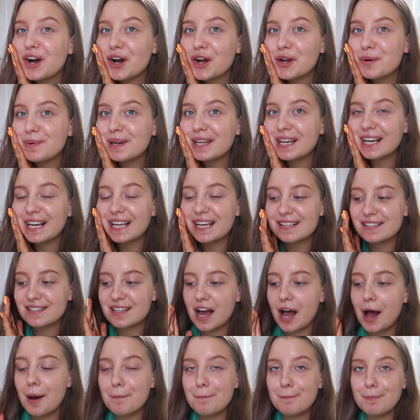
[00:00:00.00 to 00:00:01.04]
it clears
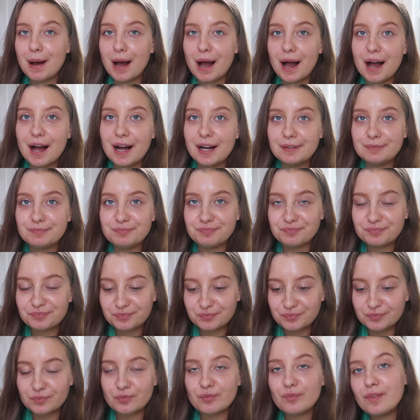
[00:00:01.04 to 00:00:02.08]
up, but I'm
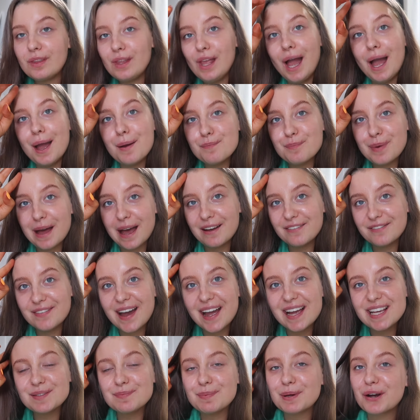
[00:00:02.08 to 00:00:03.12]

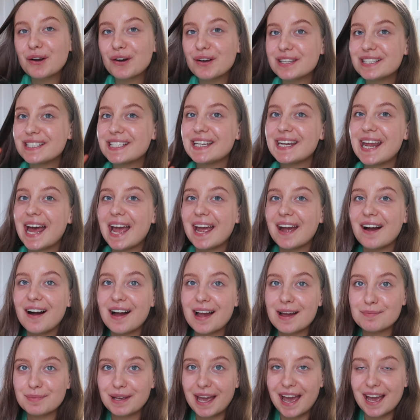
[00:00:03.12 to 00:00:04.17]
barefaced because today I
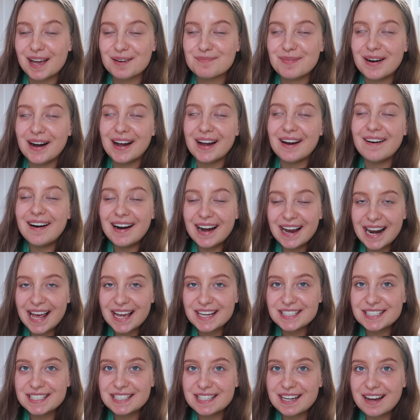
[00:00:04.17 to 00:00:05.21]
am getting my
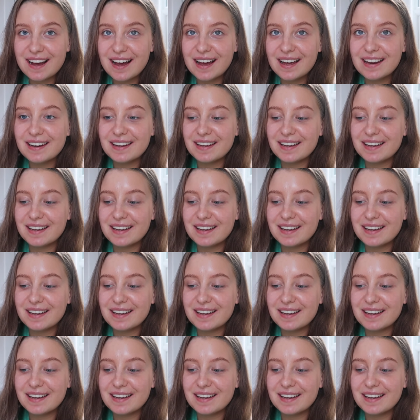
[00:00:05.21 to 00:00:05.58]
eyelashes done.